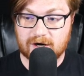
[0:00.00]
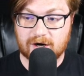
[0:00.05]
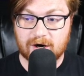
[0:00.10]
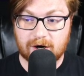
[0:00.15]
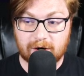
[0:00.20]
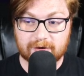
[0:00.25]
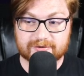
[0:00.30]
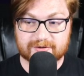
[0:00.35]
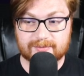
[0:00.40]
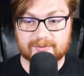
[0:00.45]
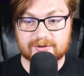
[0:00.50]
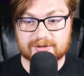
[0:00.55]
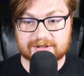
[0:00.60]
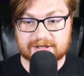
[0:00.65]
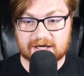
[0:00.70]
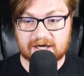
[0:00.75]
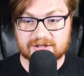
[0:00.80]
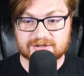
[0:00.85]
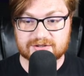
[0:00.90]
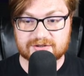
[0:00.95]
All
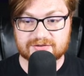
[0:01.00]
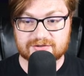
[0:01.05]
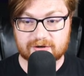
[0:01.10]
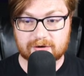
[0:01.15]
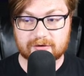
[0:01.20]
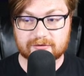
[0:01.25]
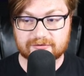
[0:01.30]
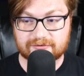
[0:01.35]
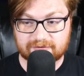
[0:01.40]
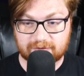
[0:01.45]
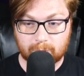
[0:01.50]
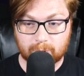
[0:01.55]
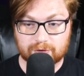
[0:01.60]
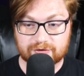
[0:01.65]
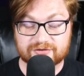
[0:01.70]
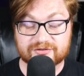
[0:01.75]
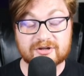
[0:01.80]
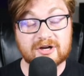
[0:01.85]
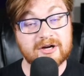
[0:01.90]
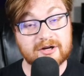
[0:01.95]
communications are
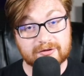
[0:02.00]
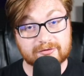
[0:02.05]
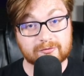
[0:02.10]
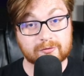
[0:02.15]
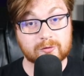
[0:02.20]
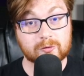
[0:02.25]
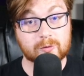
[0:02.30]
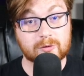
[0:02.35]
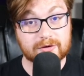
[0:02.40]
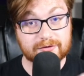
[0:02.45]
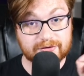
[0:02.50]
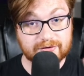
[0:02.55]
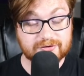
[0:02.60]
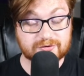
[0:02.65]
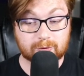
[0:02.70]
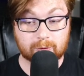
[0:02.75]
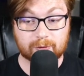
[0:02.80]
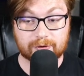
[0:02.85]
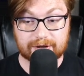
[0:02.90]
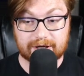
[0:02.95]
forced through the
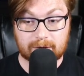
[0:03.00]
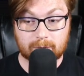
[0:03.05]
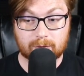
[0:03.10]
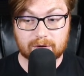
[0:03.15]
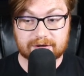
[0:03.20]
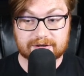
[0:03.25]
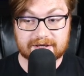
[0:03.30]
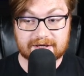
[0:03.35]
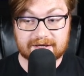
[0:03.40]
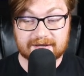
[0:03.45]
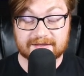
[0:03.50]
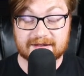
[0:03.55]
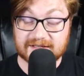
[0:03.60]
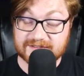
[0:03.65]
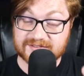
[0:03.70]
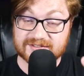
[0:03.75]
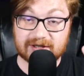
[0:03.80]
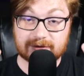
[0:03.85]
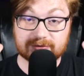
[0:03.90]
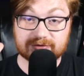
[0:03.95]
Tor network.
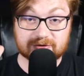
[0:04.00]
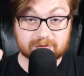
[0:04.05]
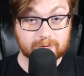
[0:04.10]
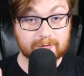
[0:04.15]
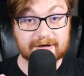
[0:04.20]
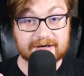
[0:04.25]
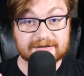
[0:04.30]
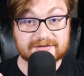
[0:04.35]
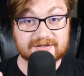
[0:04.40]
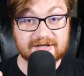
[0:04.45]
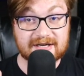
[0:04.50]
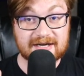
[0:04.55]
That sounds great.